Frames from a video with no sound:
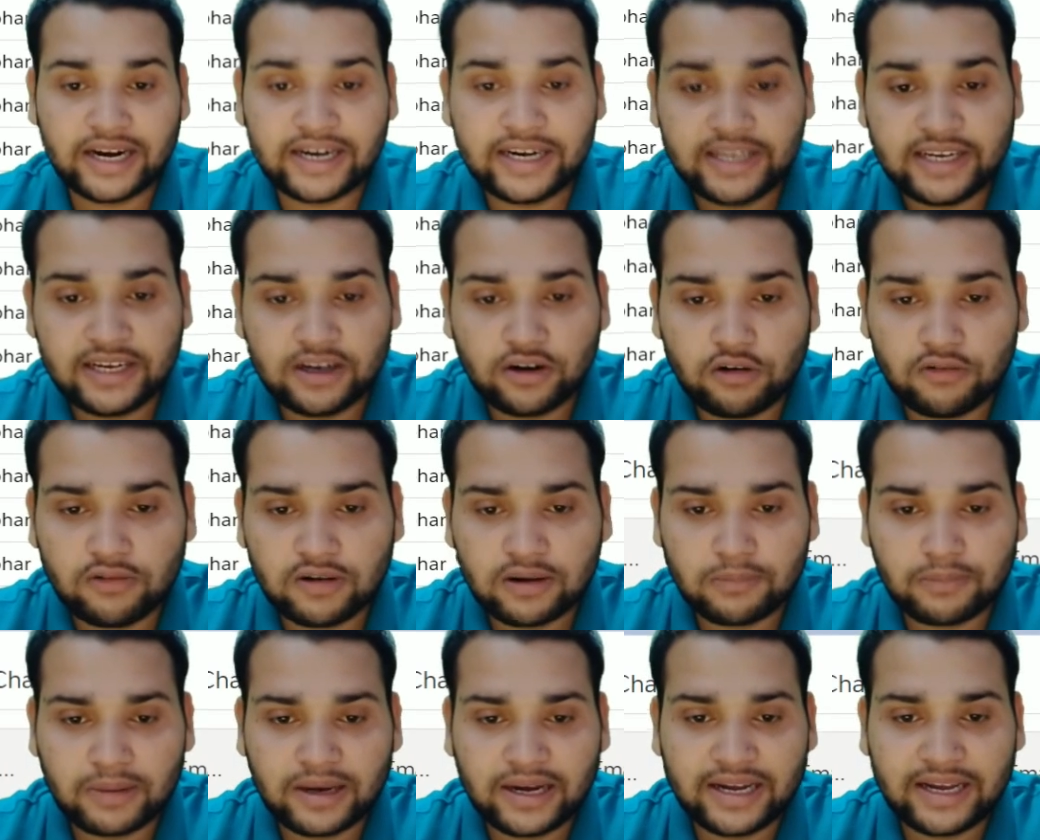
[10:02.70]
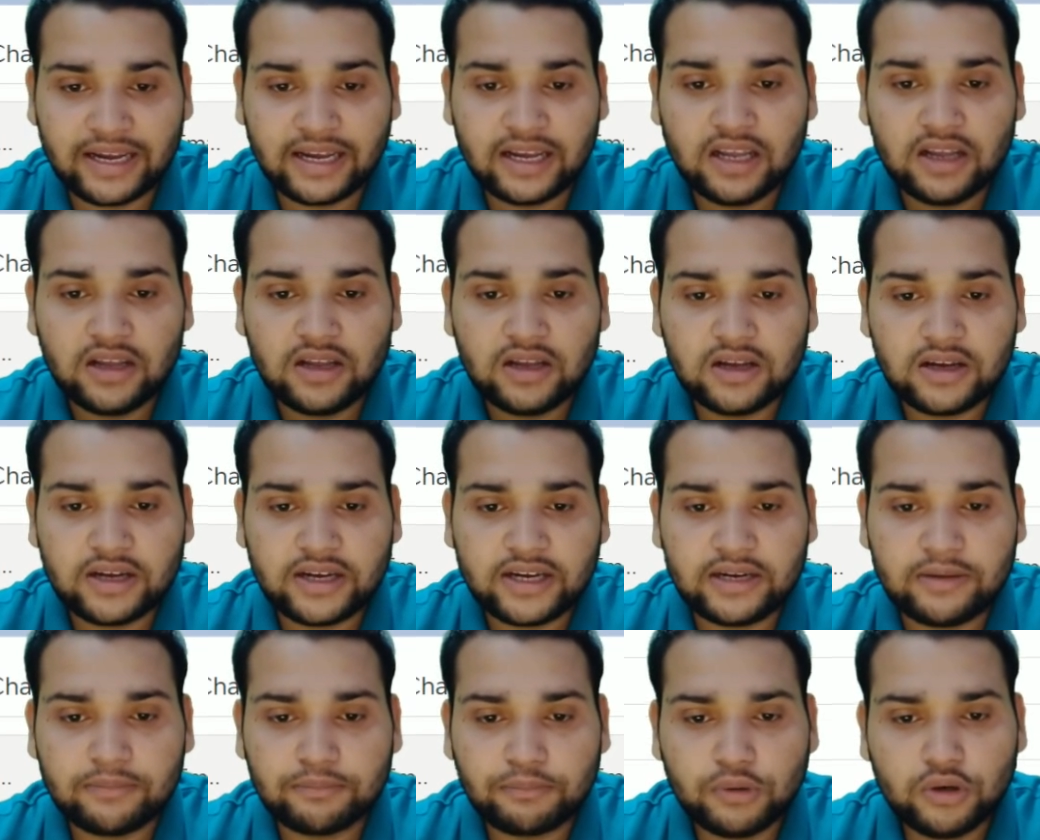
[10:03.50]
ID over my
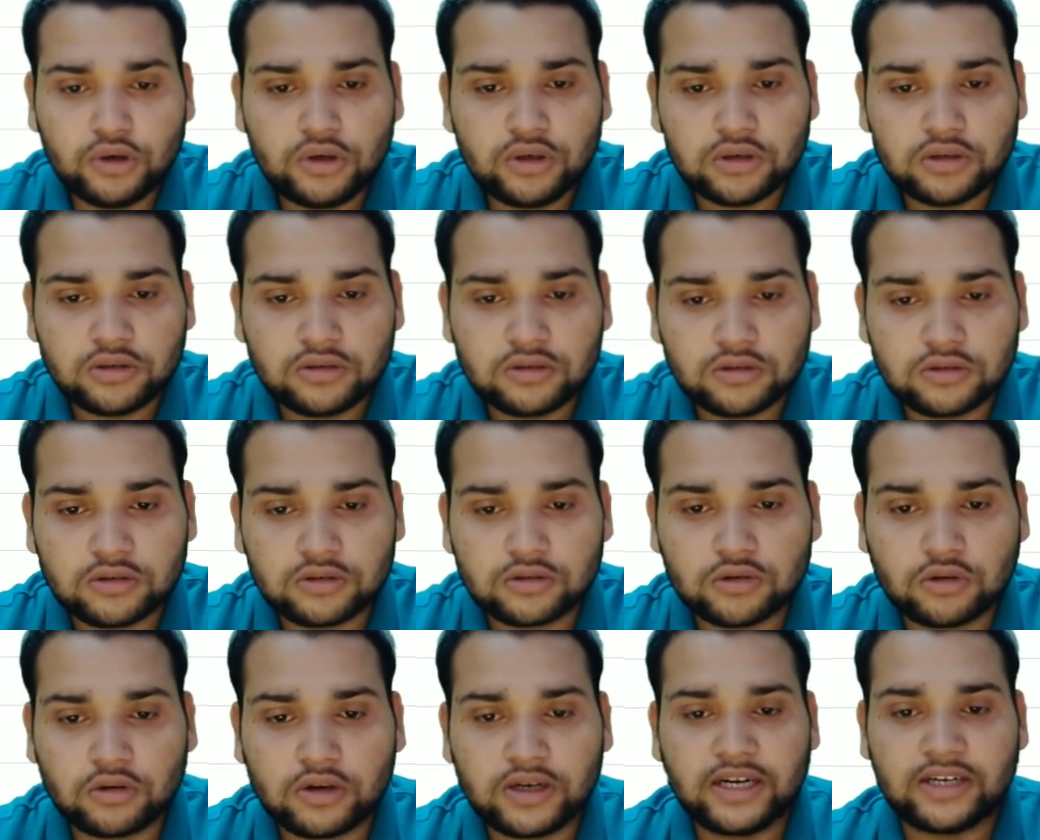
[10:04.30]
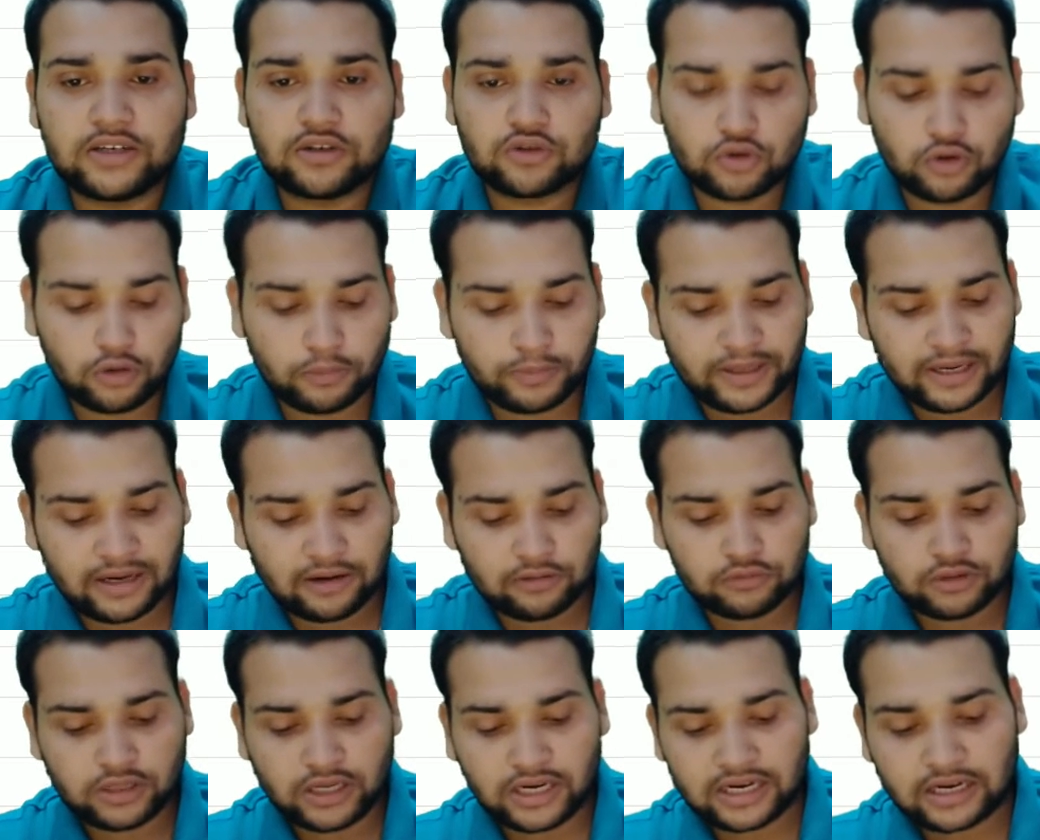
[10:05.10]
input. So let's copy
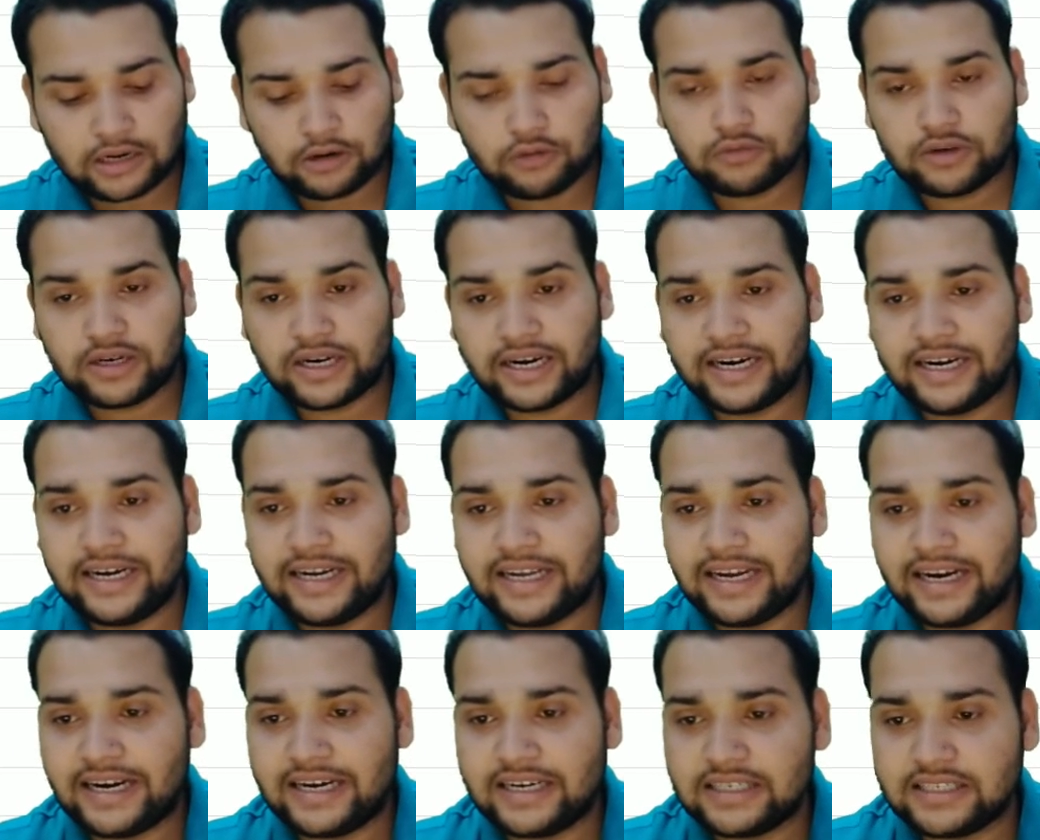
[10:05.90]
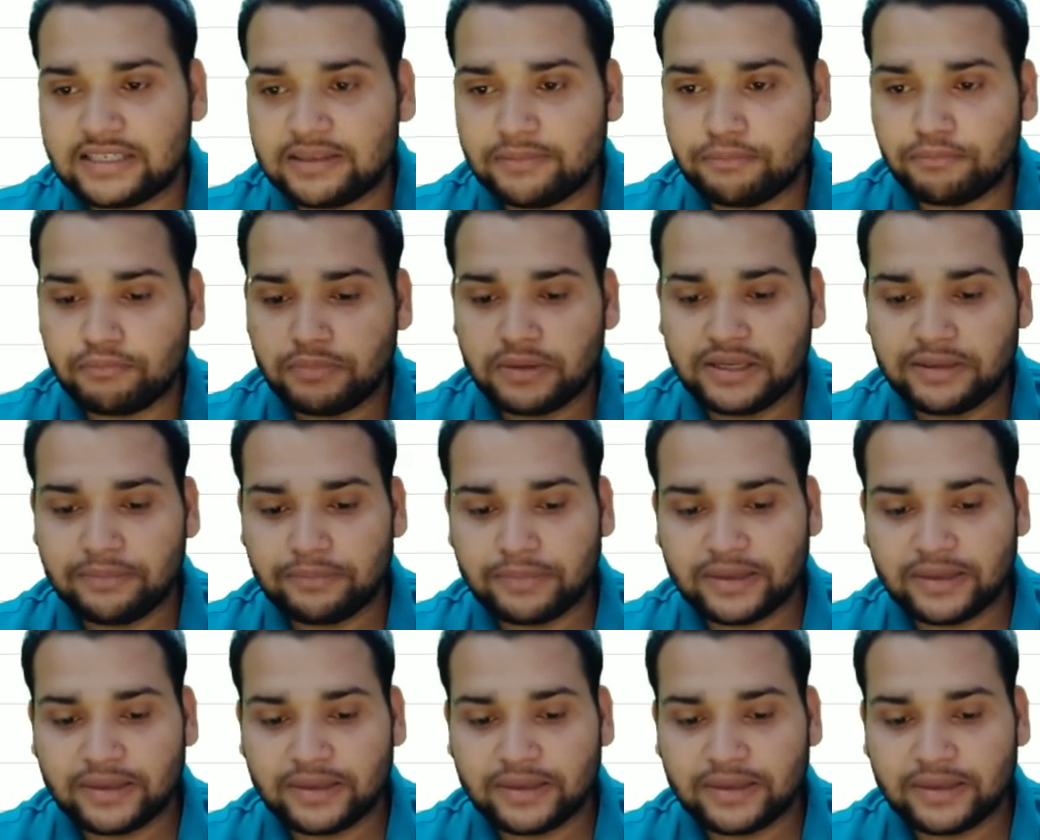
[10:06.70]
down the account ID and simply